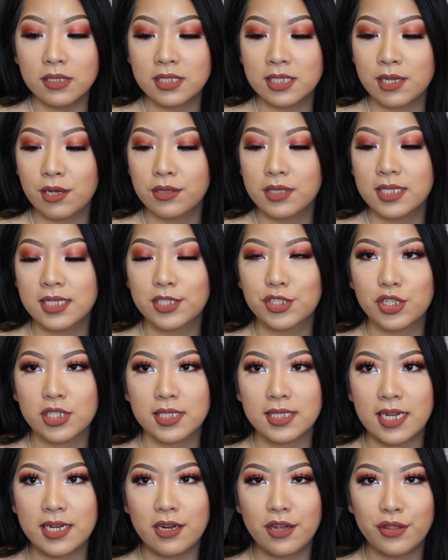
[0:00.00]
so this is
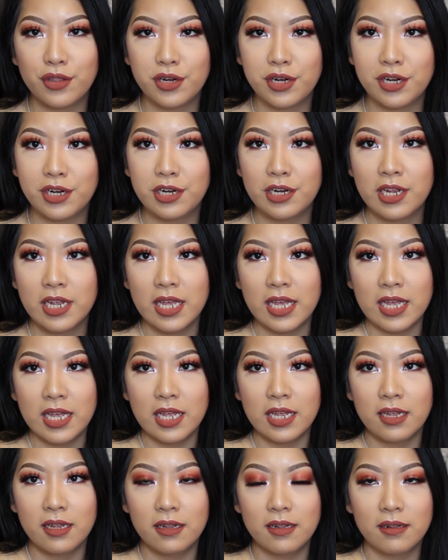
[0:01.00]
just another
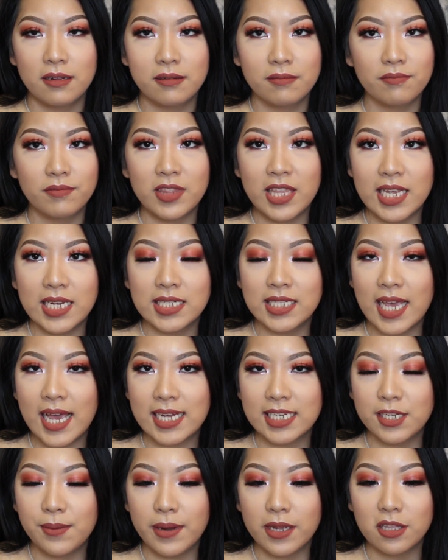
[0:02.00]
thing to
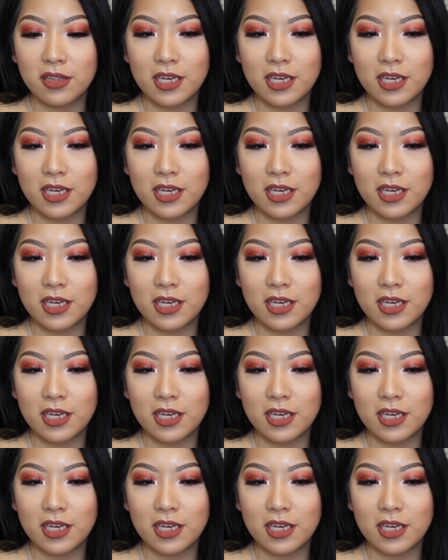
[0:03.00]
add to my